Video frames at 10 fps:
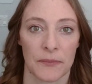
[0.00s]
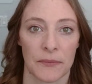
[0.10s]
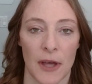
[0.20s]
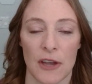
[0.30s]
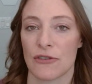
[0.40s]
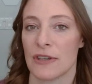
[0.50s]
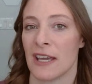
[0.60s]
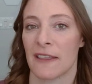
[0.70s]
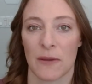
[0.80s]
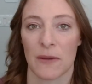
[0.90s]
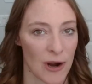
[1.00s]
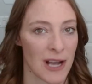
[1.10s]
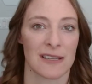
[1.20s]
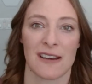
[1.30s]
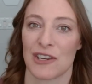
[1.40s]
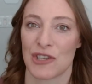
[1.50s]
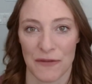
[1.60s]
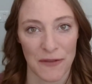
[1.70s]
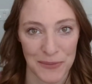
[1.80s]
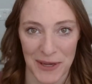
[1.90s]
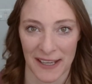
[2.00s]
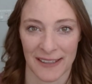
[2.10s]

underneath the procrastination for me.